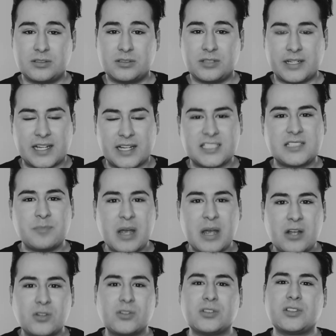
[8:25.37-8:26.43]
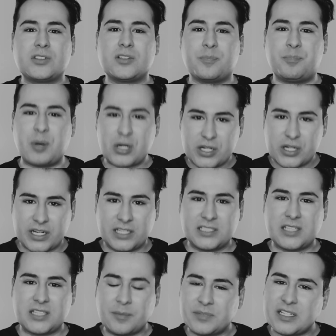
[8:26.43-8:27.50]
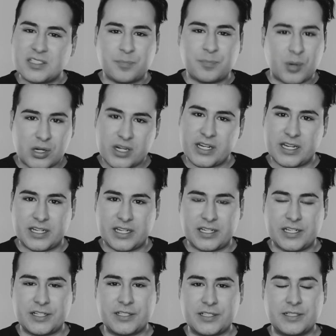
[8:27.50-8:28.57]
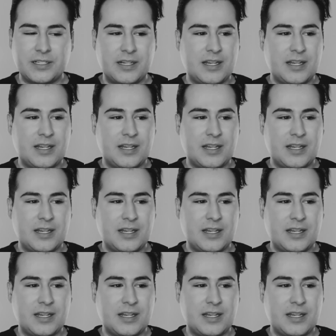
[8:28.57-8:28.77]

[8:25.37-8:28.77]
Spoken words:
I smell burning. Something's burning in here.